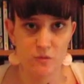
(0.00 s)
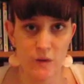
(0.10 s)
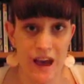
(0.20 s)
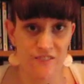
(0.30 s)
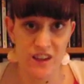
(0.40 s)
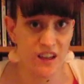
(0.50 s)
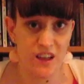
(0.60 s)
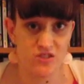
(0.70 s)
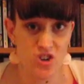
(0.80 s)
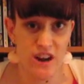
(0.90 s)
having a
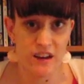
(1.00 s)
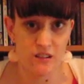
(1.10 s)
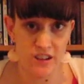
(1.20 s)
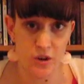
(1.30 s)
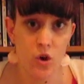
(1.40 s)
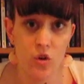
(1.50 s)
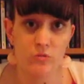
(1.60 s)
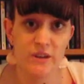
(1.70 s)
love triangle at all,